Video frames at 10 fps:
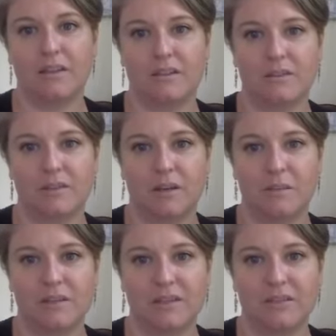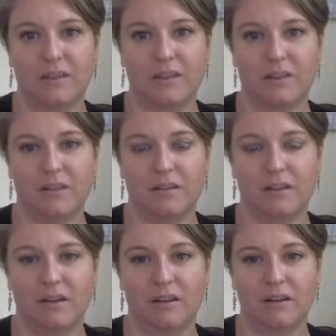sorry, I'm going to see if I can
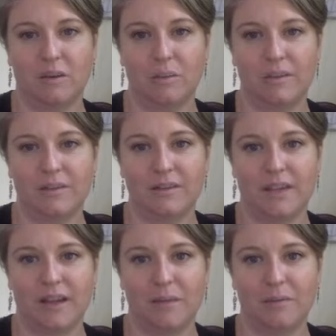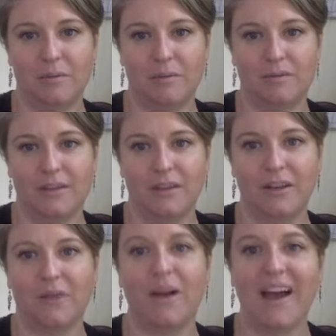open this up. There
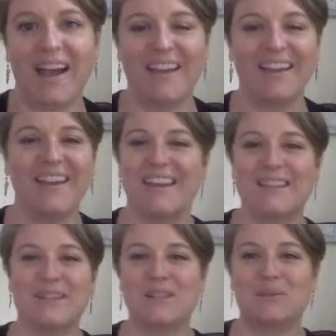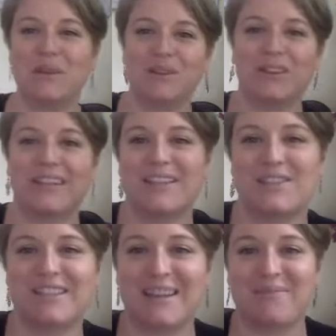you go. Hi. It's weird looking
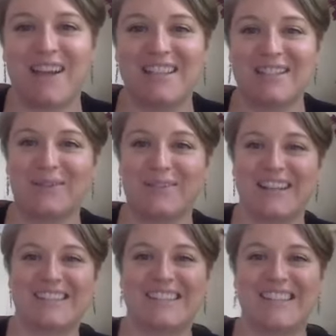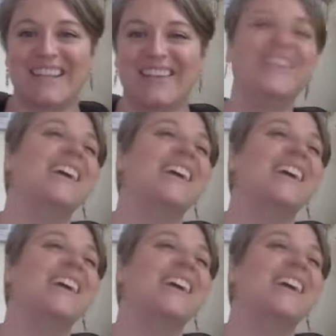just at myself and not seeing you.